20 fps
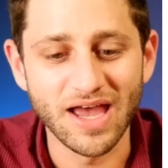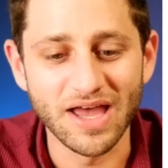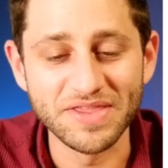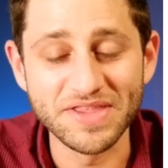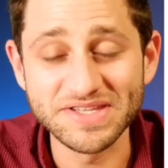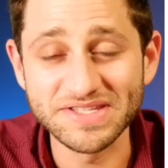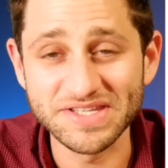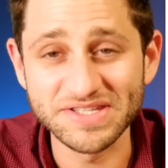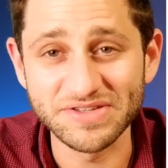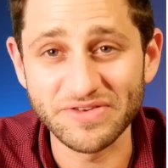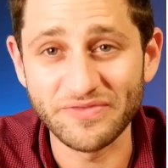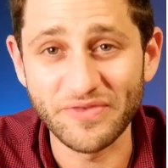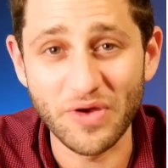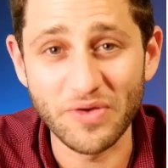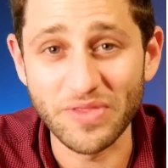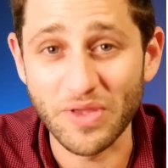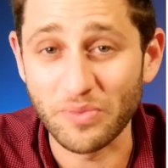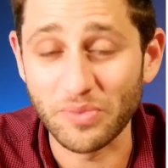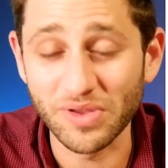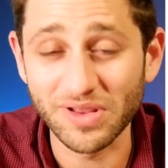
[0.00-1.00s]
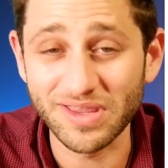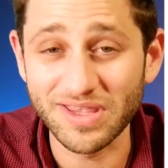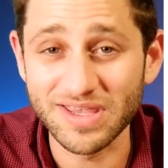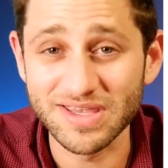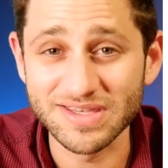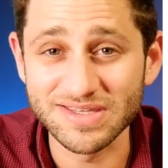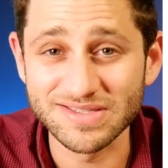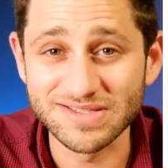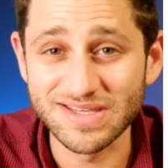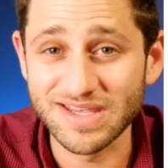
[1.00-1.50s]
this is a phone that really
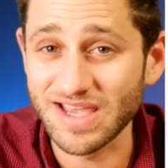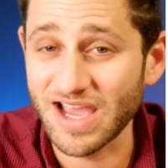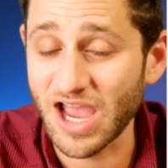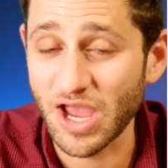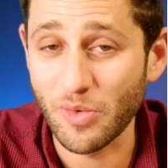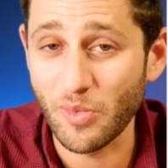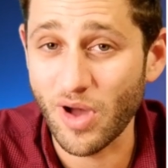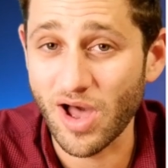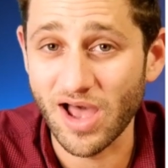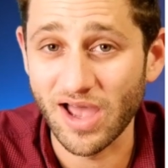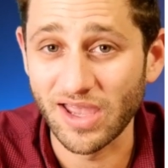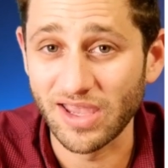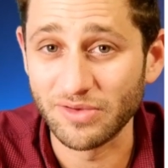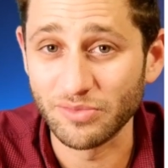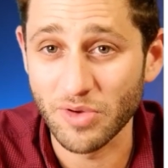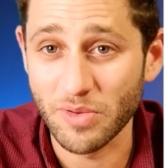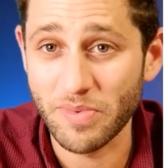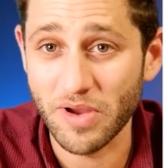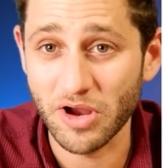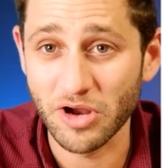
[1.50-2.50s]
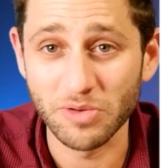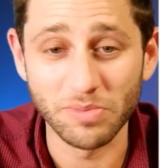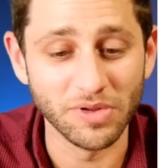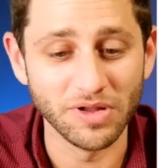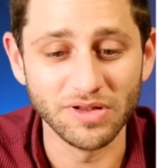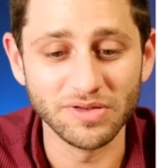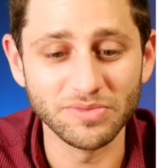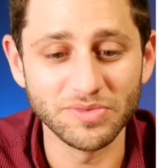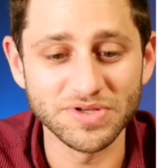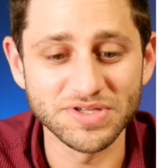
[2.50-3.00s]
is DIY
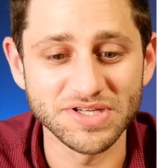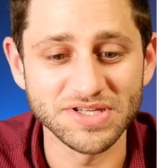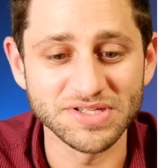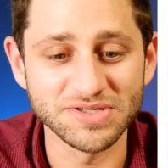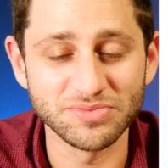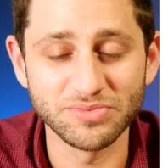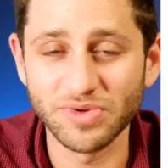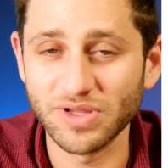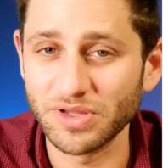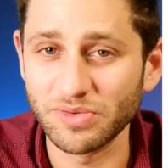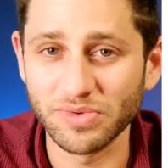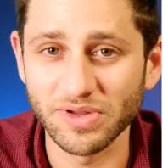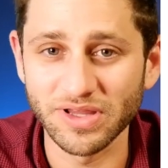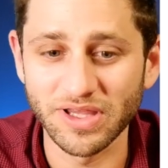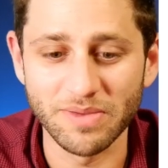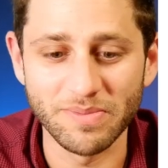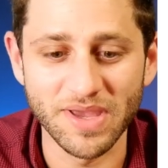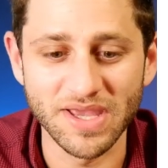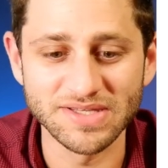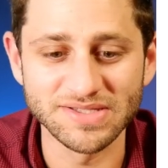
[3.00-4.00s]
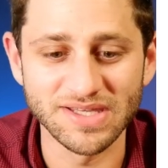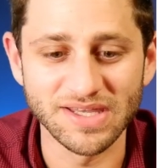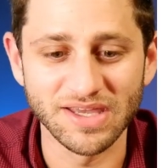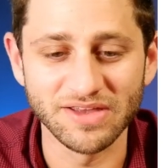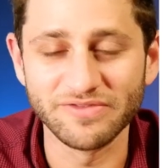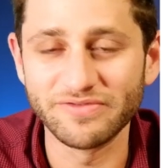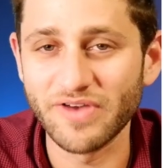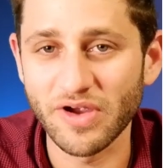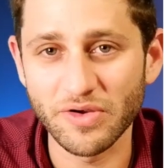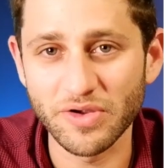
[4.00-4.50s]
repairable, which is really, really amazing
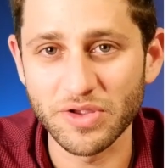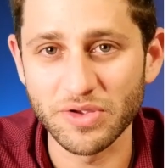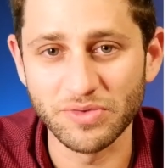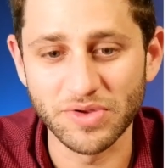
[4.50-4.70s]
and very